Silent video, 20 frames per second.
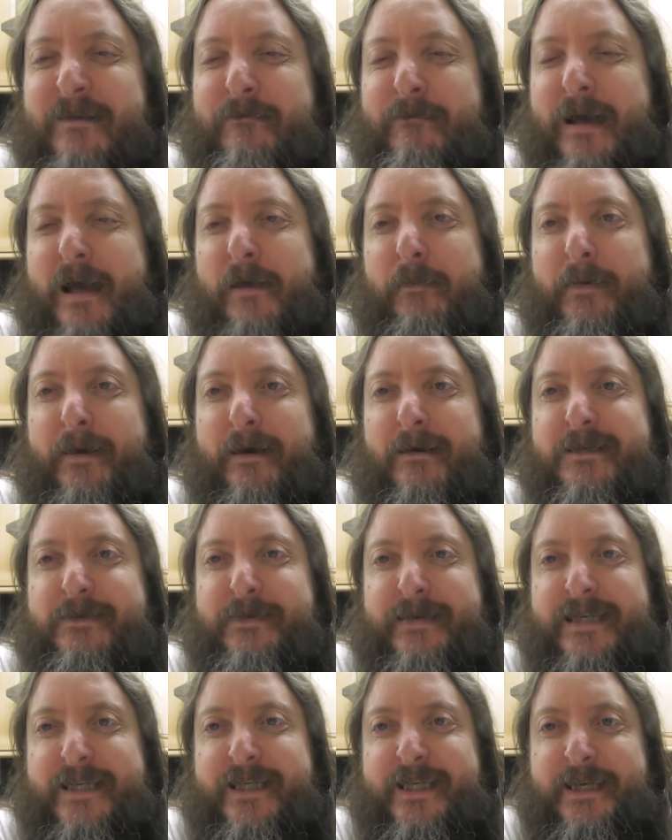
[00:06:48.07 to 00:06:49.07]
maybe I'll
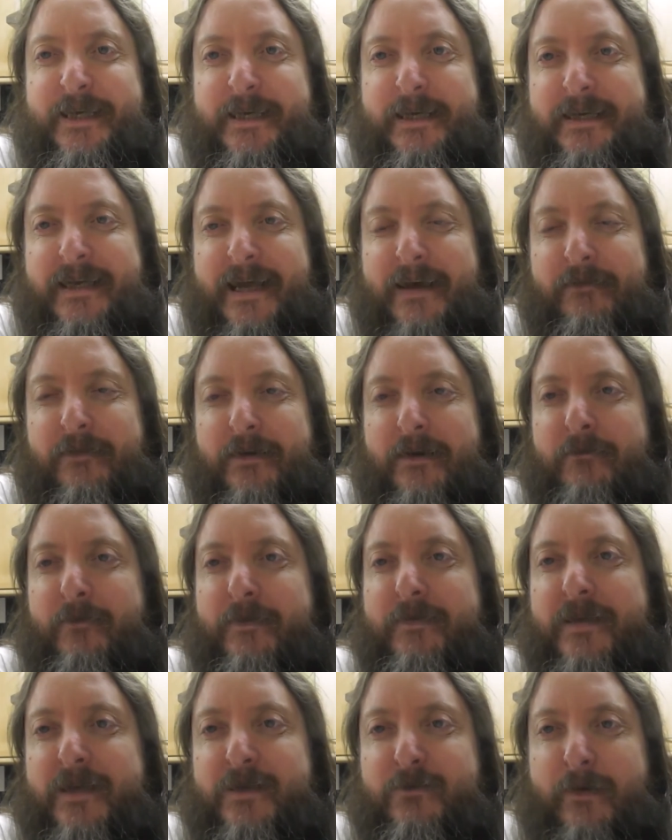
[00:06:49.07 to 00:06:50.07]
be a cheeky devil and
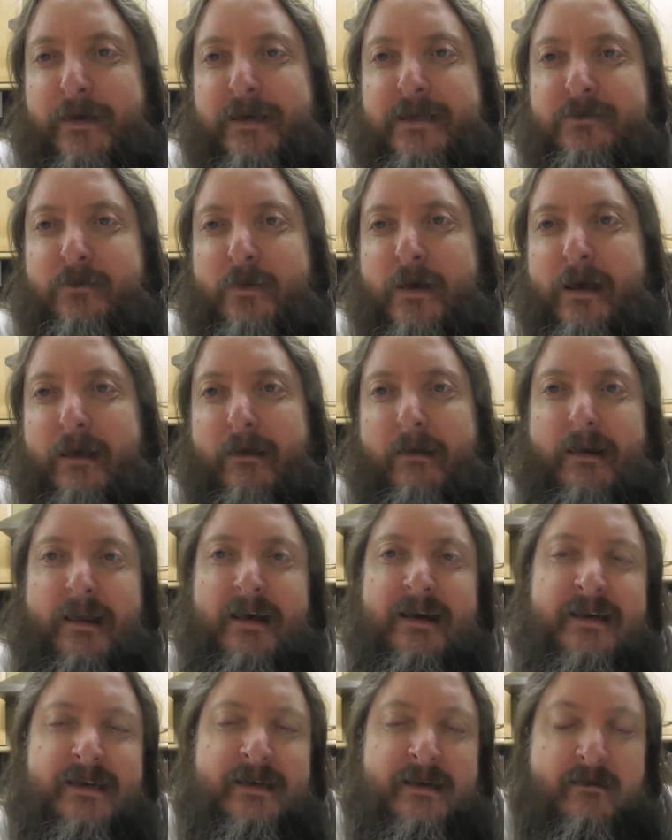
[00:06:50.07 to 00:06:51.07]
win this one as
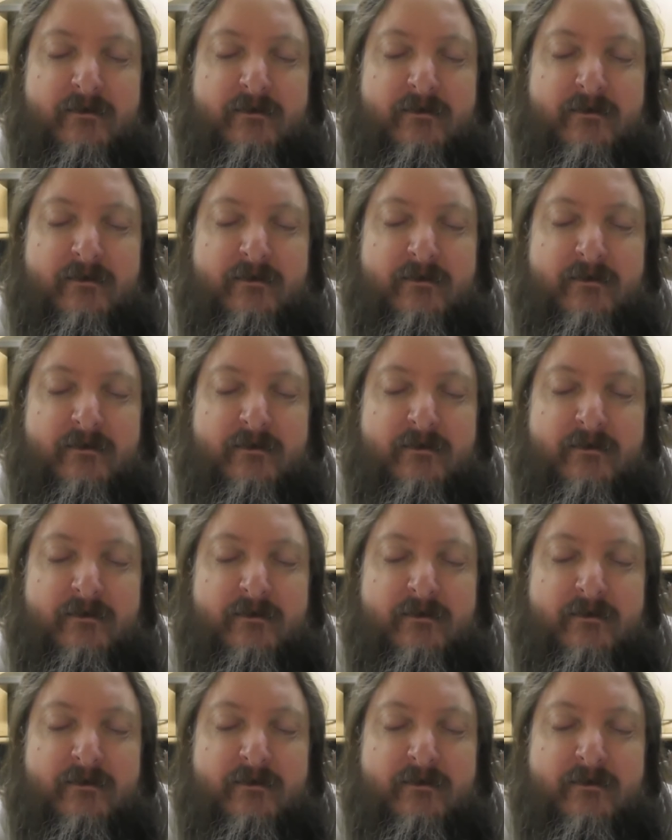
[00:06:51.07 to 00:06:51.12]
well.